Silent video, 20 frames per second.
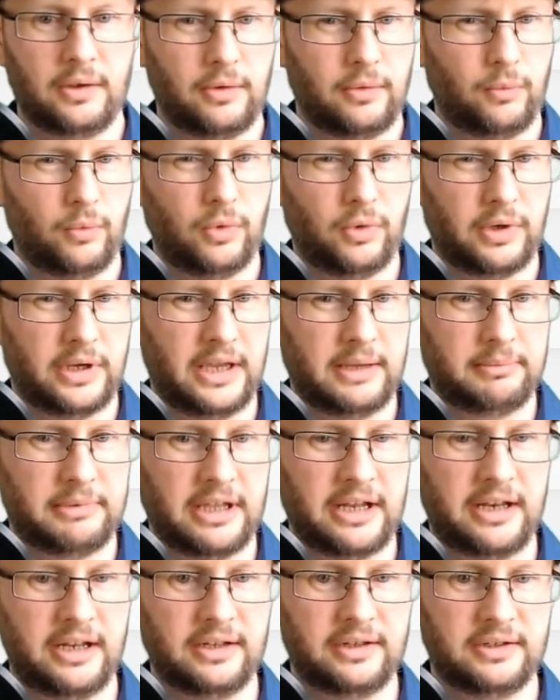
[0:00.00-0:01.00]
and we'll keep
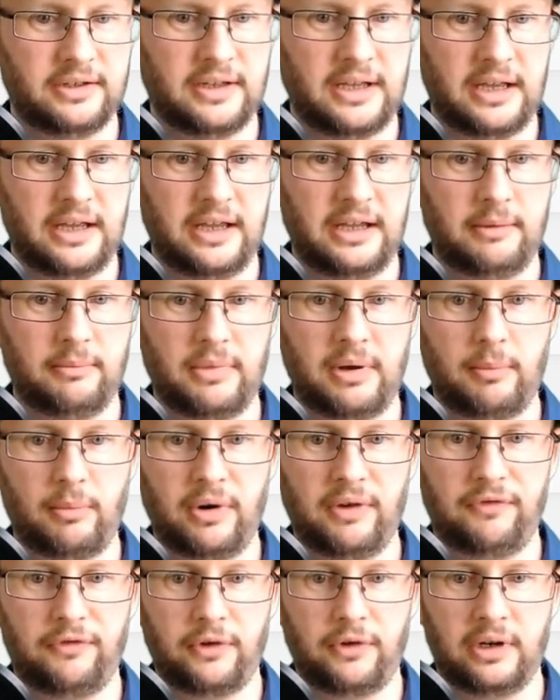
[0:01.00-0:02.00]
that in
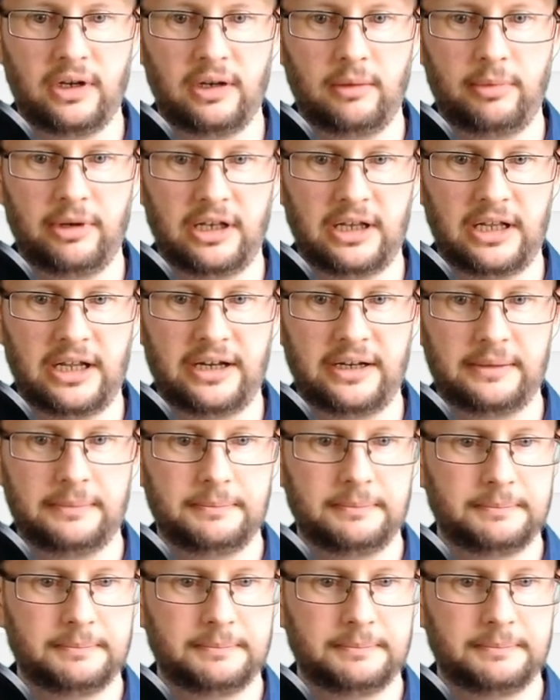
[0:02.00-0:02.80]
memory for a little bit later.